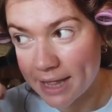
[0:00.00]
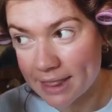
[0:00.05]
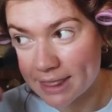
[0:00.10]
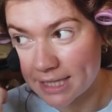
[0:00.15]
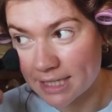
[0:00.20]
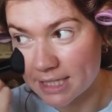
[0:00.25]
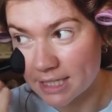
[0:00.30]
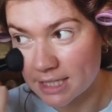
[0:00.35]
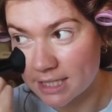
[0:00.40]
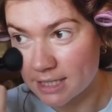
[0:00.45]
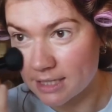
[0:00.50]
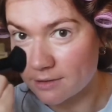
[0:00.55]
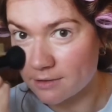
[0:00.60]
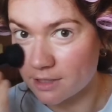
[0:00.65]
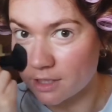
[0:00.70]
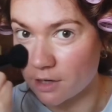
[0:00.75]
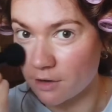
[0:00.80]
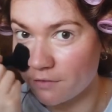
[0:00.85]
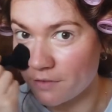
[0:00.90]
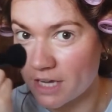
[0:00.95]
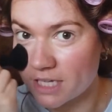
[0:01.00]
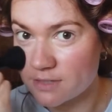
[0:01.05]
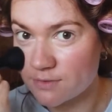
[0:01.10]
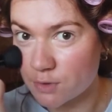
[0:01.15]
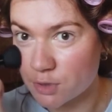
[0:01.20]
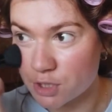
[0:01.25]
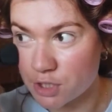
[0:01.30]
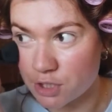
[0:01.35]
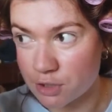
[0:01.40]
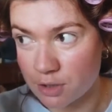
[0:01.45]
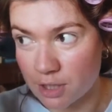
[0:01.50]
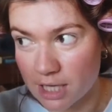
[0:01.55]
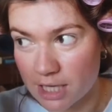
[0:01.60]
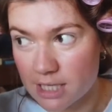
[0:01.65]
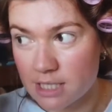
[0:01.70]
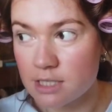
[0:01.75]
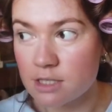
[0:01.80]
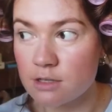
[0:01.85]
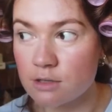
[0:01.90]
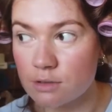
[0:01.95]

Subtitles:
then, you know, fast forward 2 years,